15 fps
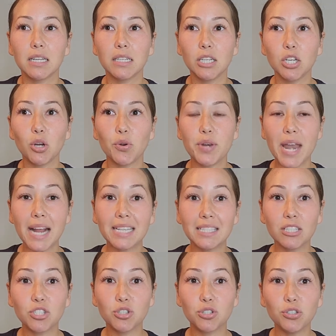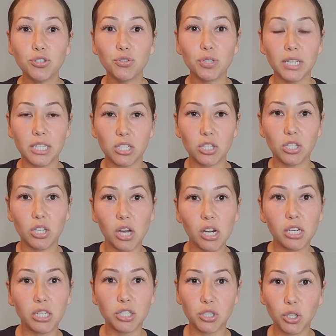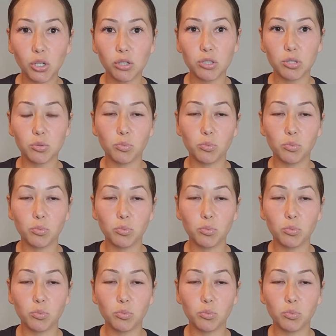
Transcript: next to children, it's young adults,